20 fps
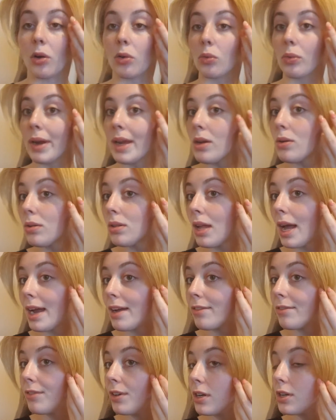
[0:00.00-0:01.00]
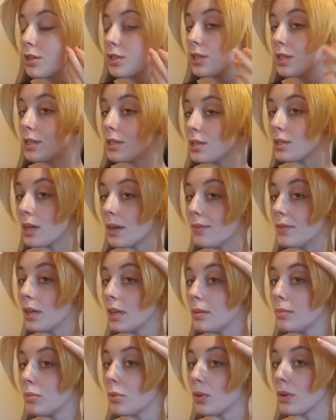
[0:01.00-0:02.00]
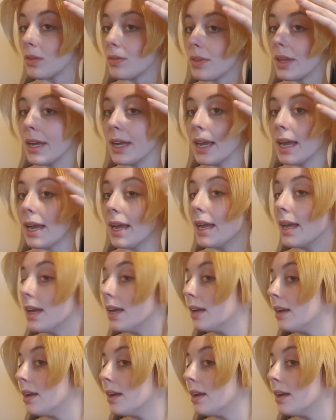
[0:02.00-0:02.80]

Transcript: real life version. So I've done more of like a